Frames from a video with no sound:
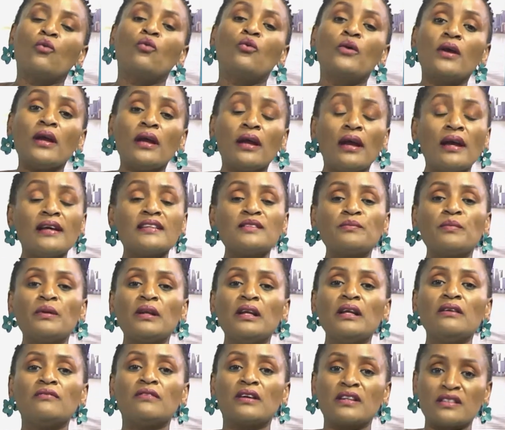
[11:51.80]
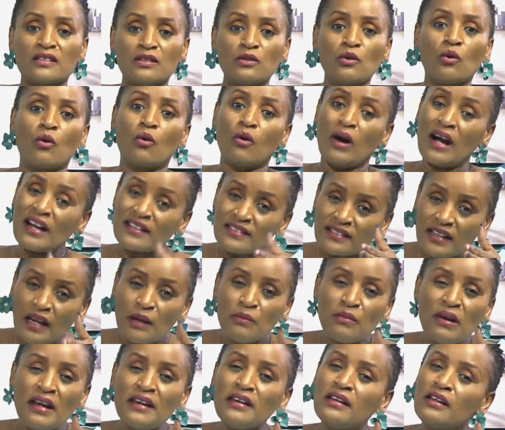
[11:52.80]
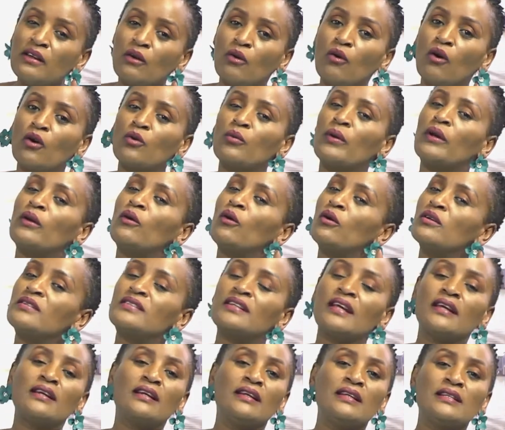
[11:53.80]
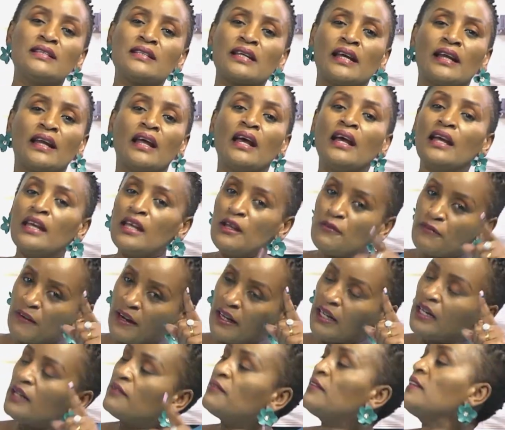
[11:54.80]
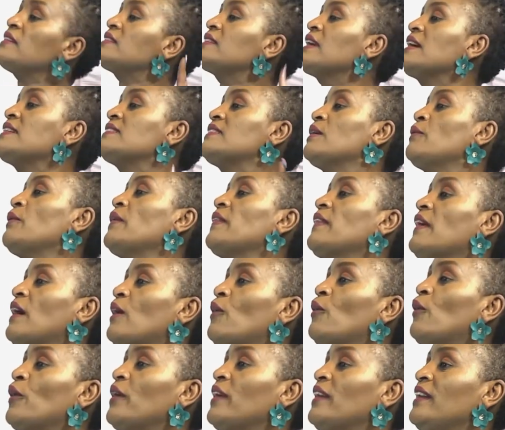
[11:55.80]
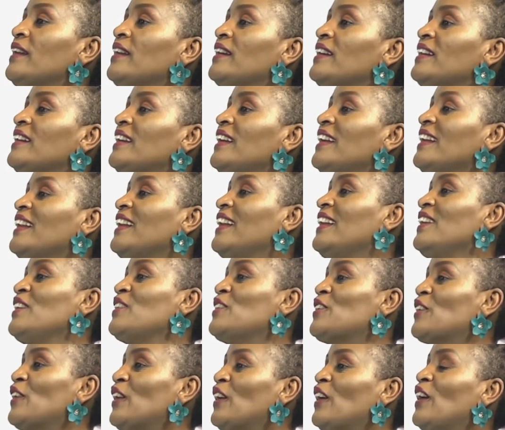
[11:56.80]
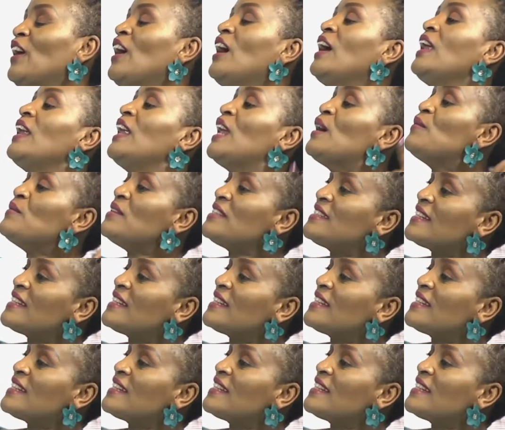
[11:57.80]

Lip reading: We as believers know a timeline in God when God said, listen, if I leave these guys the way they are going, you know, let me